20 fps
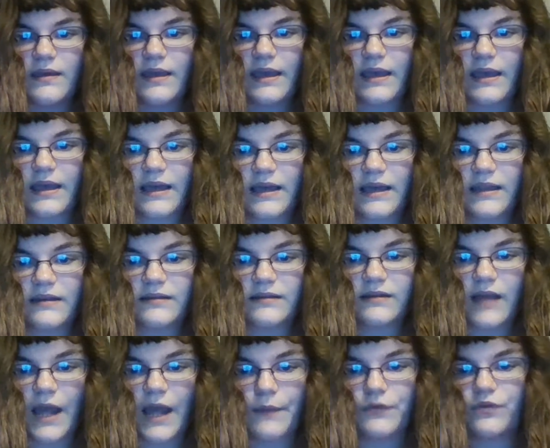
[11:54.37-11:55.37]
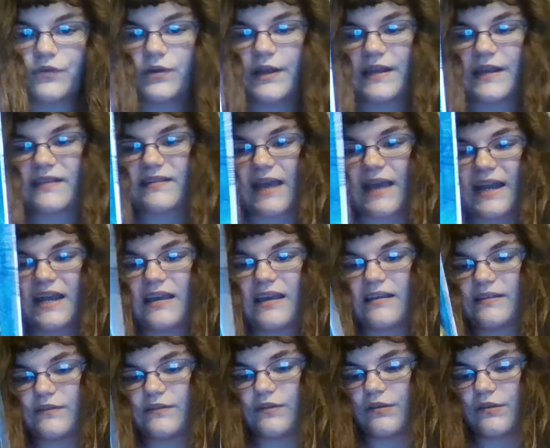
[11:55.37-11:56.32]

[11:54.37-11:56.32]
And I was really excited because this